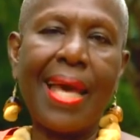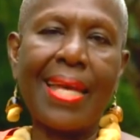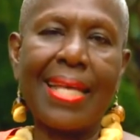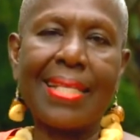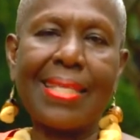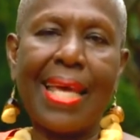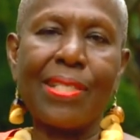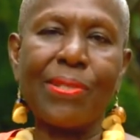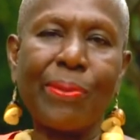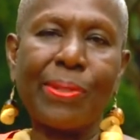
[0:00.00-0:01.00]
And I
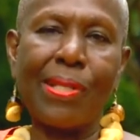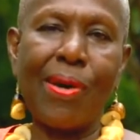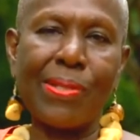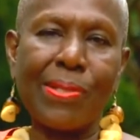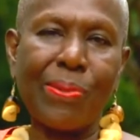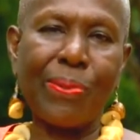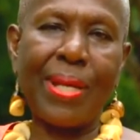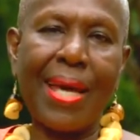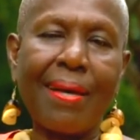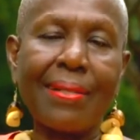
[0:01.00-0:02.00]
decided to go to law
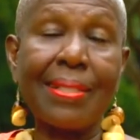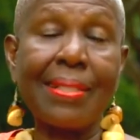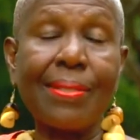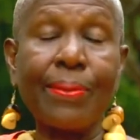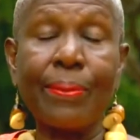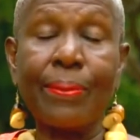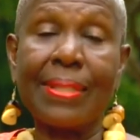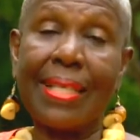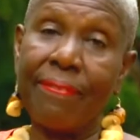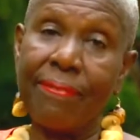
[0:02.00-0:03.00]
school. I got into
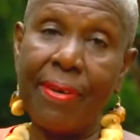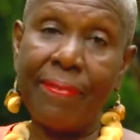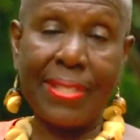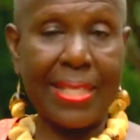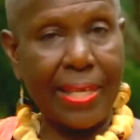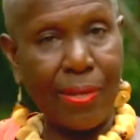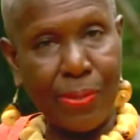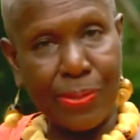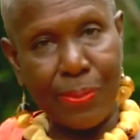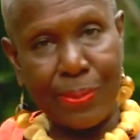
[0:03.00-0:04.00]
7 of the 10
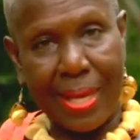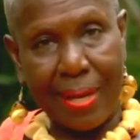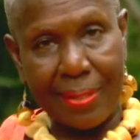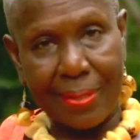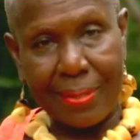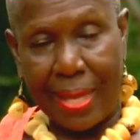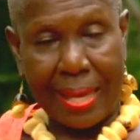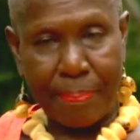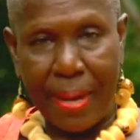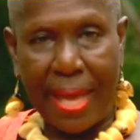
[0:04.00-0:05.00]
law schools I
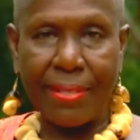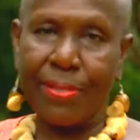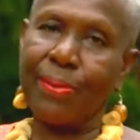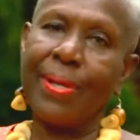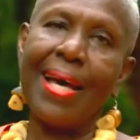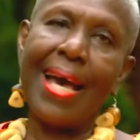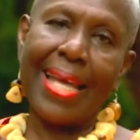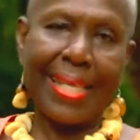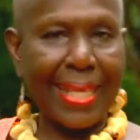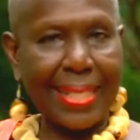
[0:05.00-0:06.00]
applied to.
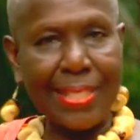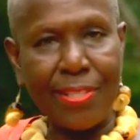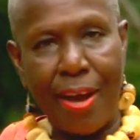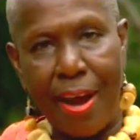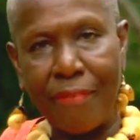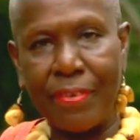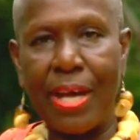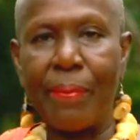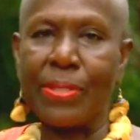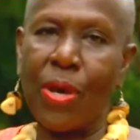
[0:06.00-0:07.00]
I didn't get into
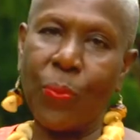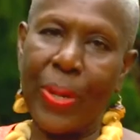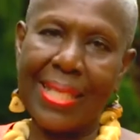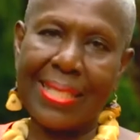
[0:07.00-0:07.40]
Harvard. I was on